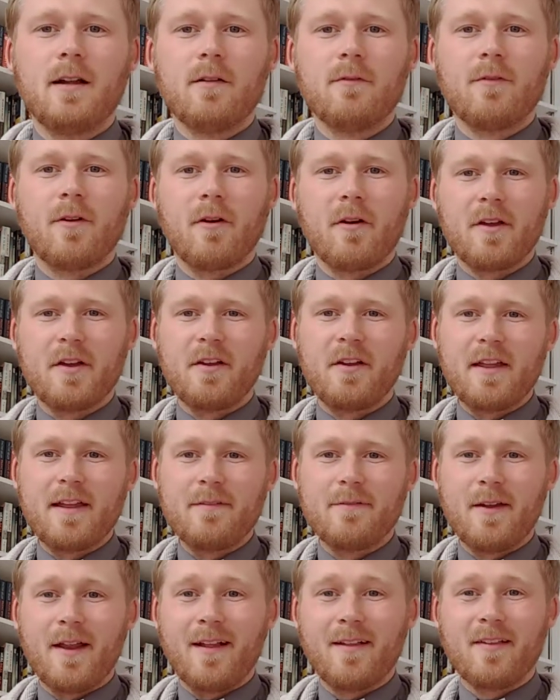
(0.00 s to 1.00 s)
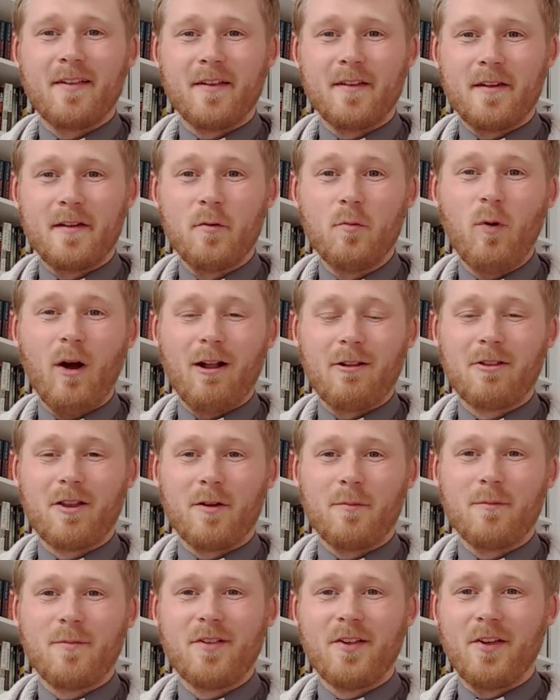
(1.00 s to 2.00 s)
Very good evening to you.
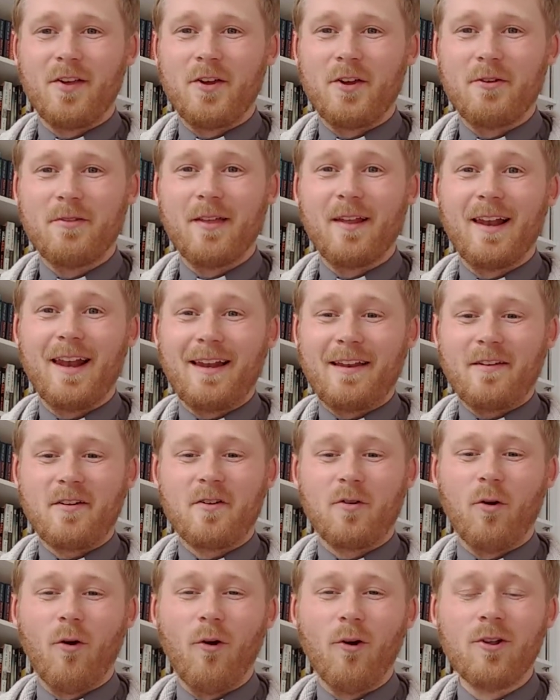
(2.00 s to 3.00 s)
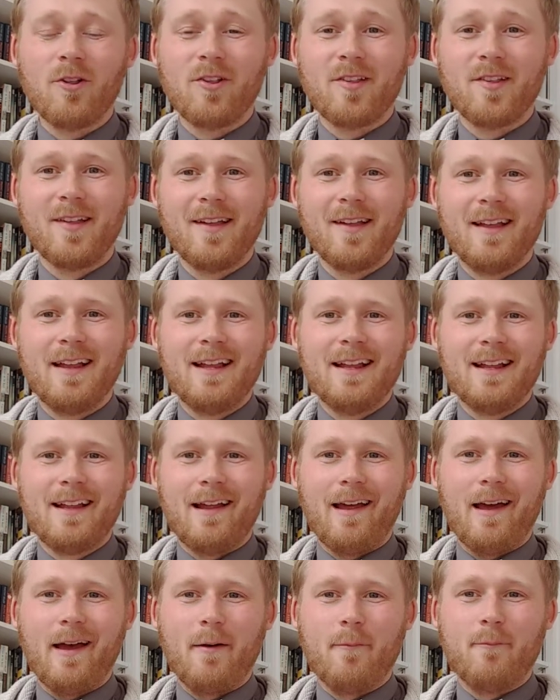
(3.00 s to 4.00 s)
Welcome to the Lent Course.
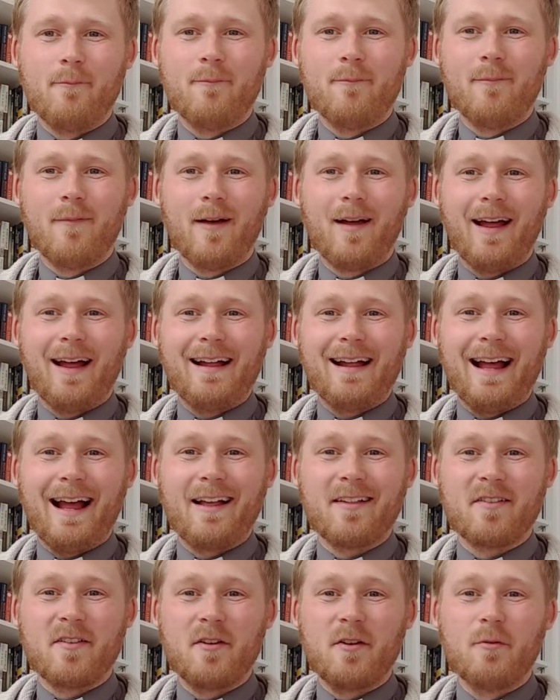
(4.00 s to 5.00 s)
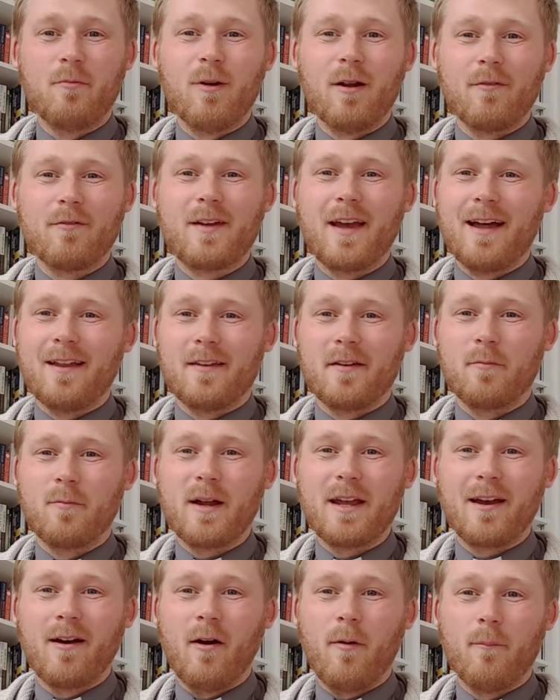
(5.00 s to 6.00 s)
As you will have gathered,
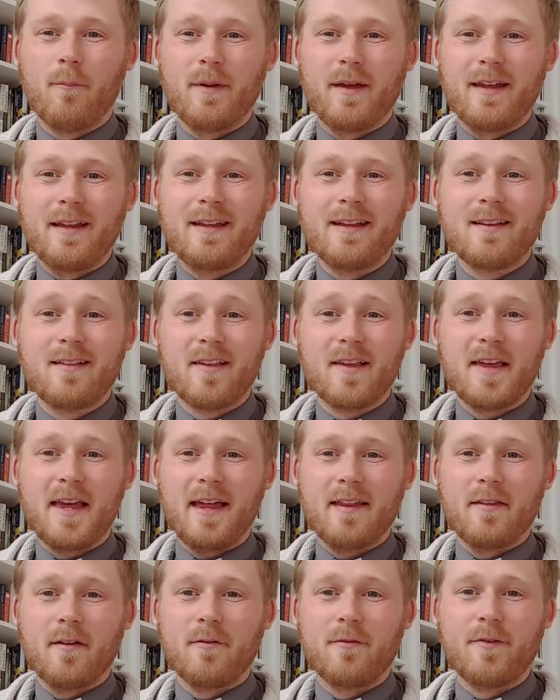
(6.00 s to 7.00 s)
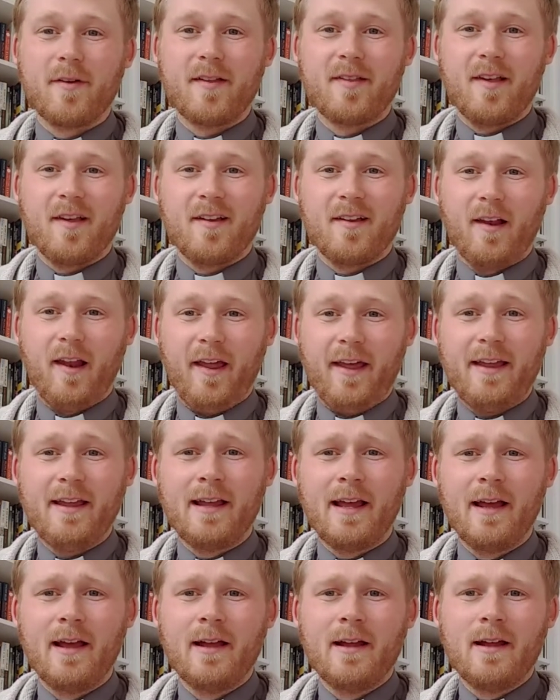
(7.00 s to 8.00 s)
we can't be together
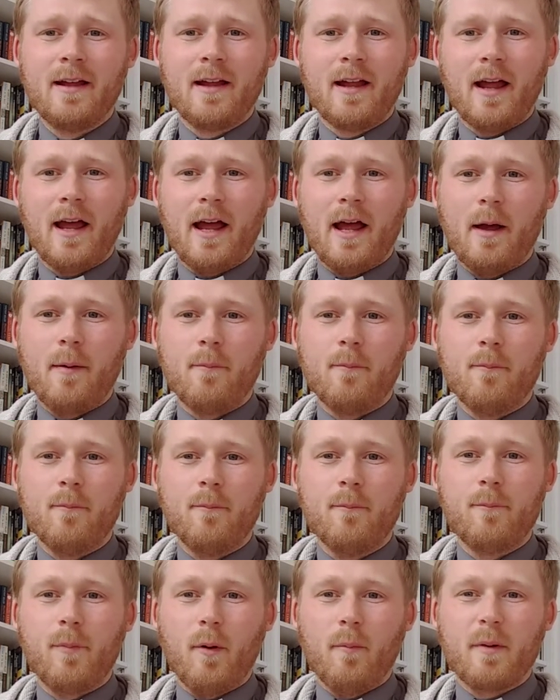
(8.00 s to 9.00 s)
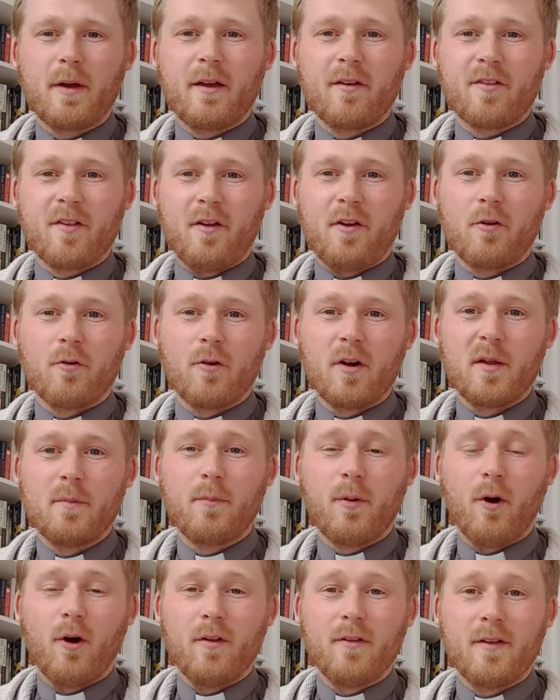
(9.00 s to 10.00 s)
physically, but because I'd already
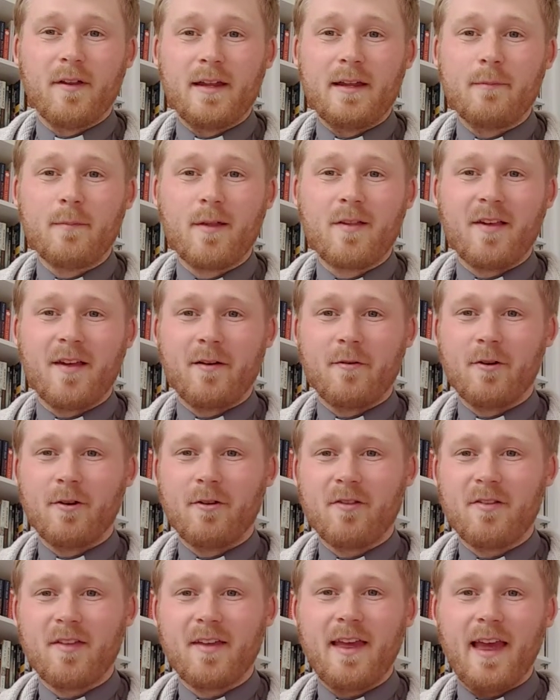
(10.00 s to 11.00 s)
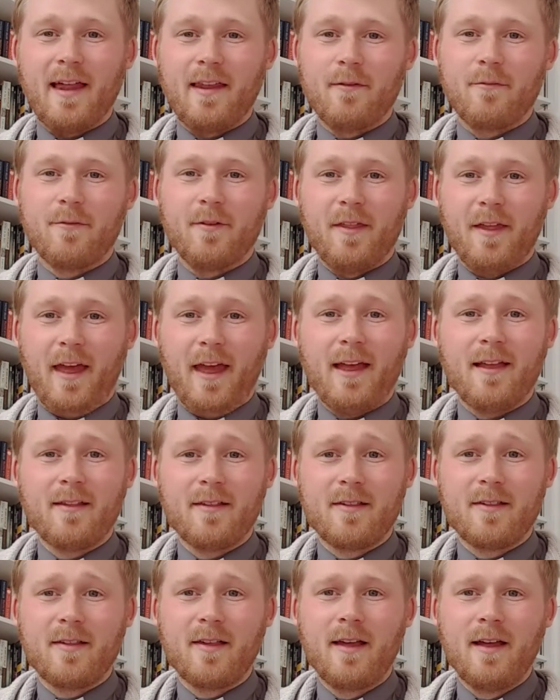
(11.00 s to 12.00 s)
put the materials together for
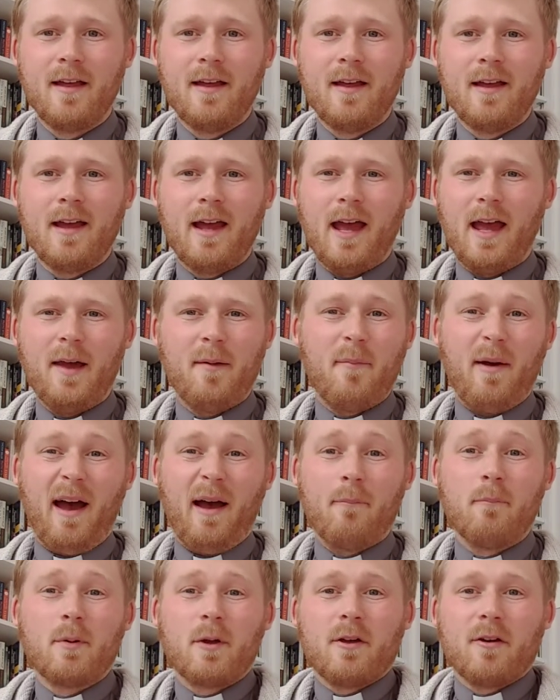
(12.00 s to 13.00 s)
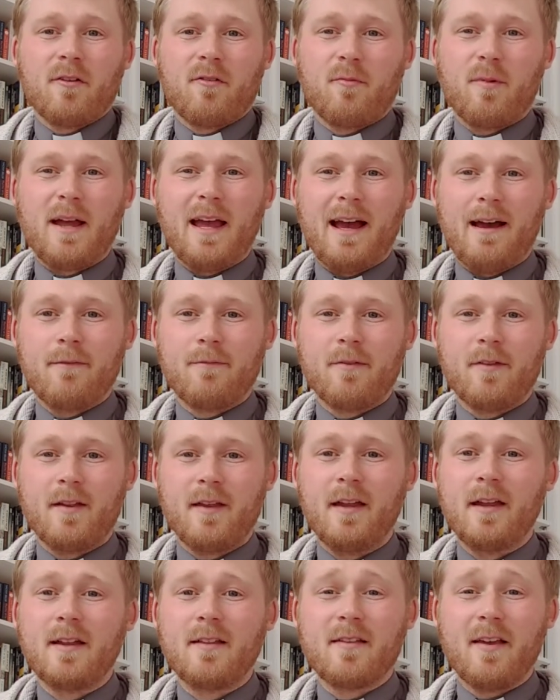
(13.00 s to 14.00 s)
this, and because we have
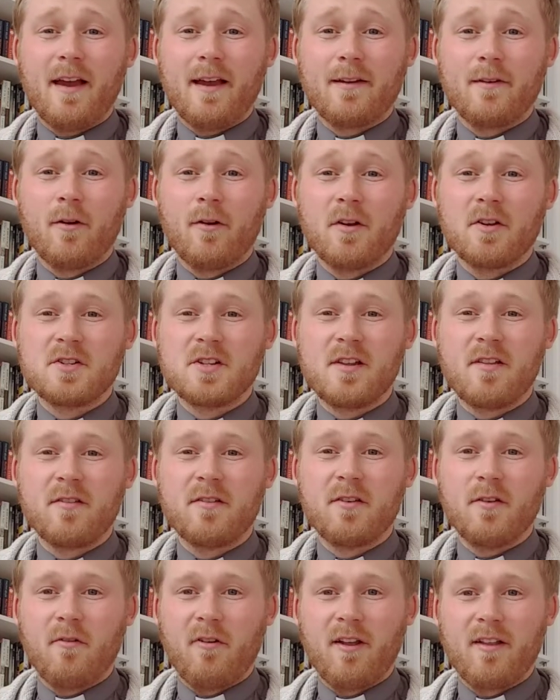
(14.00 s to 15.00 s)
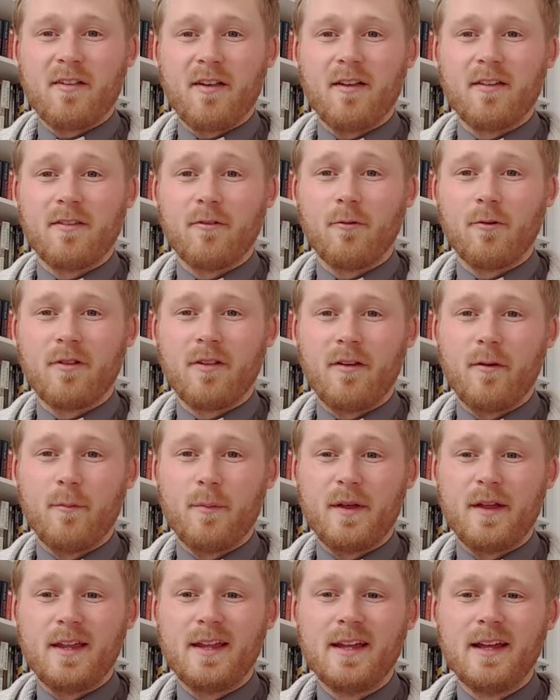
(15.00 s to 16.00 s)
the technology to do it, I thought it would
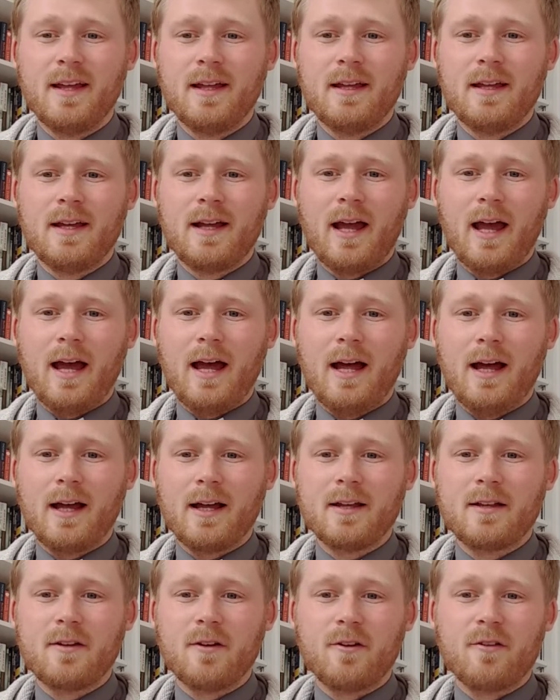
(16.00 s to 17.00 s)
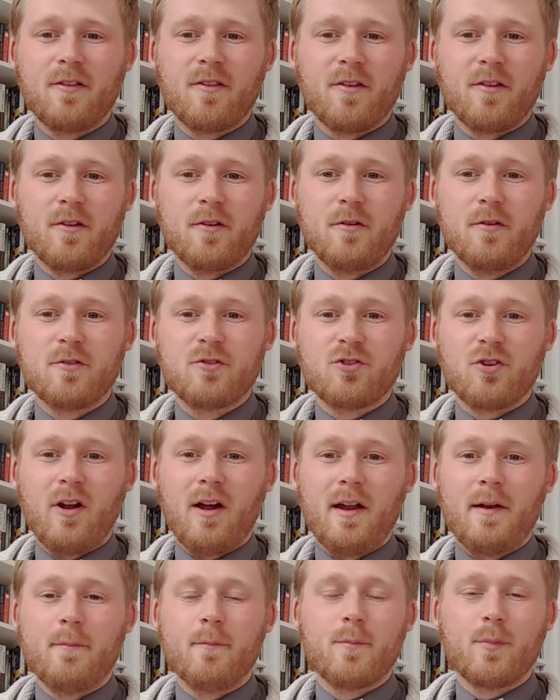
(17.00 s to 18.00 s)
be good to
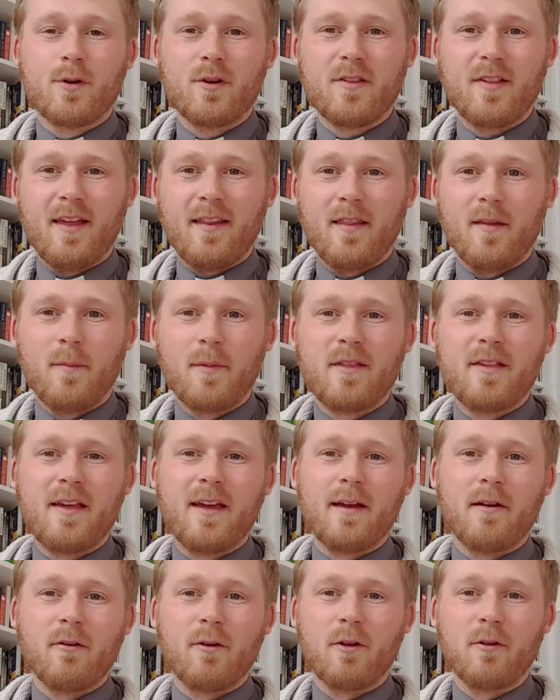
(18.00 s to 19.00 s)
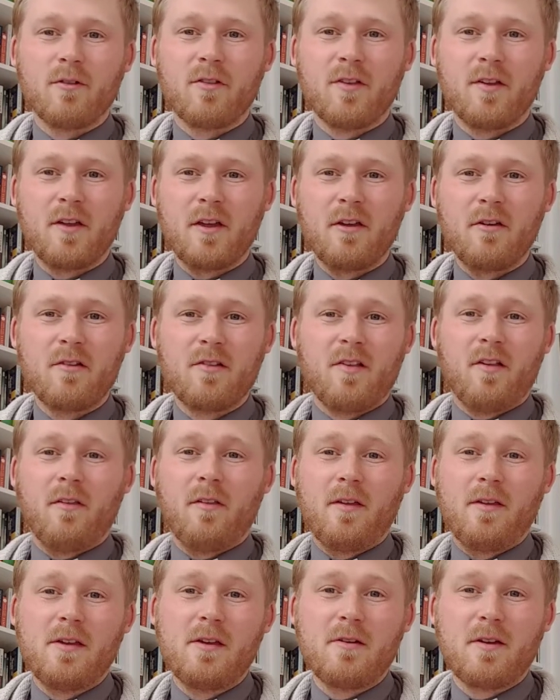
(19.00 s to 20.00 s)
try and present the material to you so
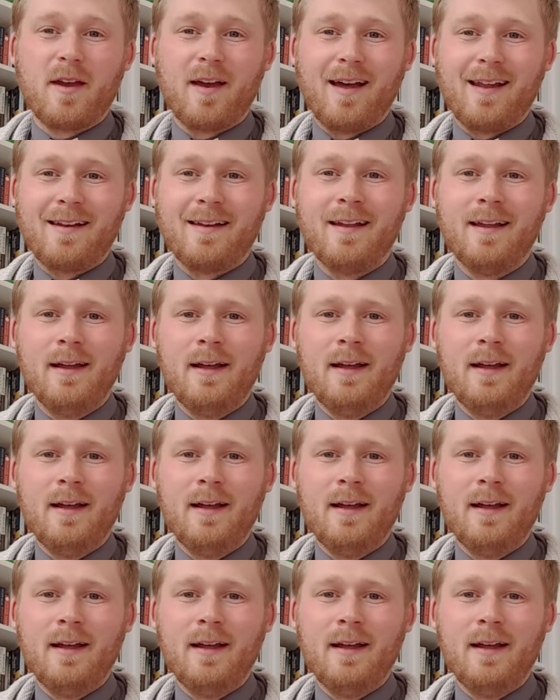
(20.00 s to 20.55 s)
that you can